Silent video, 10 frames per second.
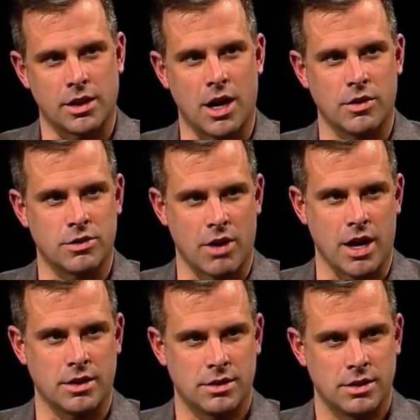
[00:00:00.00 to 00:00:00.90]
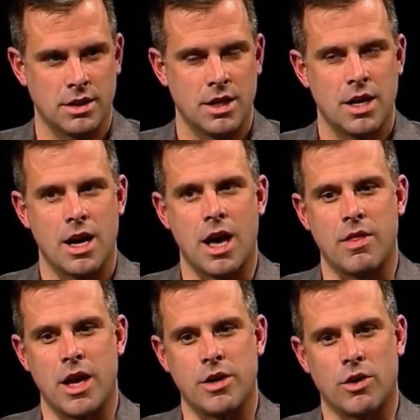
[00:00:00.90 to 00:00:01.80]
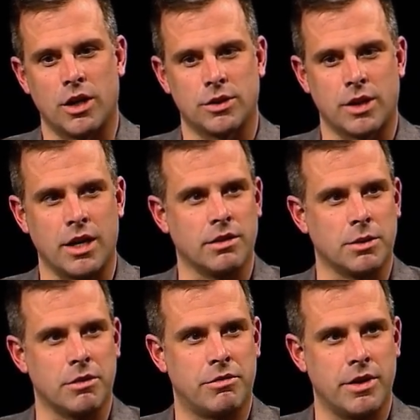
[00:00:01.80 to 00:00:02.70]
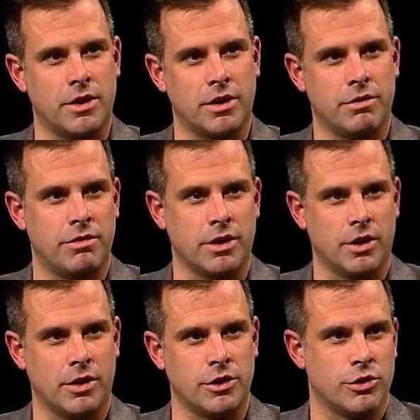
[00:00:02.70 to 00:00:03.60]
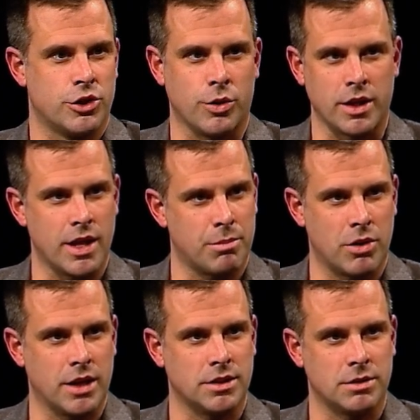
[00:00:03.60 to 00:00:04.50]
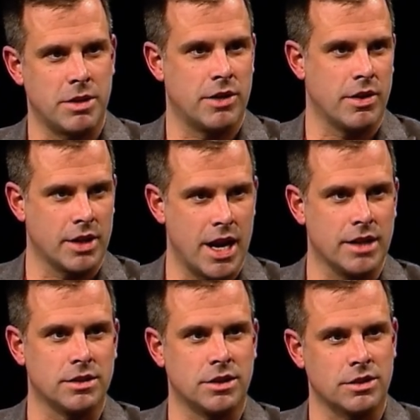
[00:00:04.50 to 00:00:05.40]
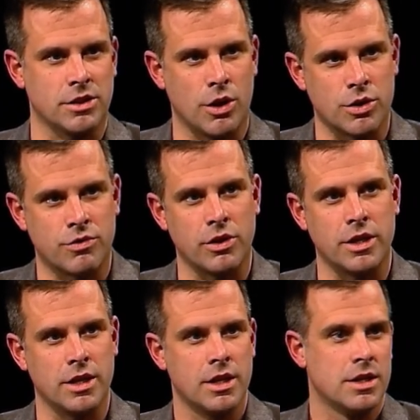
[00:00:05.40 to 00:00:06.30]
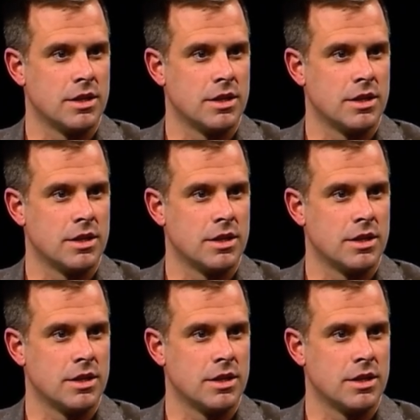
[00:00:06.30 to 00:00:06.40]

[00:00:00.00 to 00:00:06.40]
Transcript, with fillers: the college ranks and then you're also getting a little bit fitter, you know, and you're enjoying that process, mm -hmm. being mm-hmm. around Gags, assistant coach yep. for the, yep.